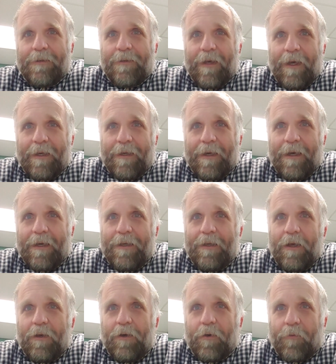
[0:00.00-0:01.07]
Take
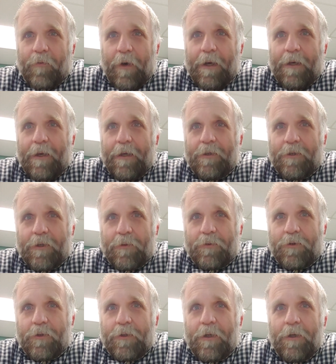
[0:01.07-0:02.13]
in your frightening
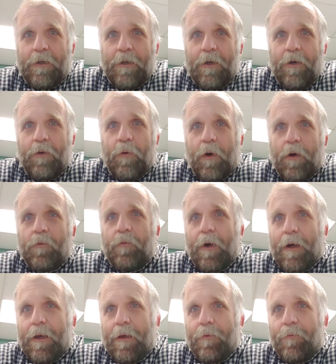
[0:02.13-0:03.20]
children who are
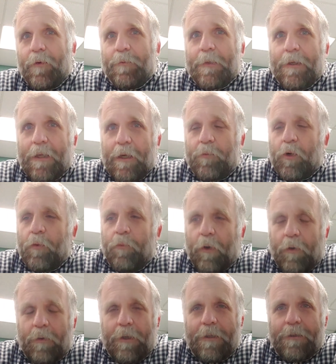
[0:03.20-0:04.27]
running from the neighbor
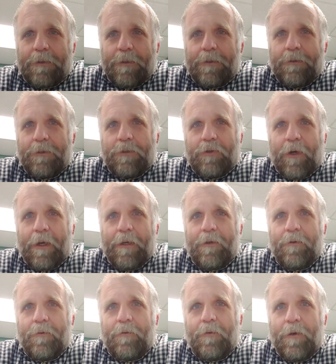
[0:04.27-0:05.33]
bullies straight
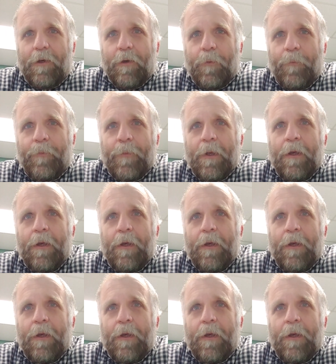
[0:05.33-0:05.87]
to you.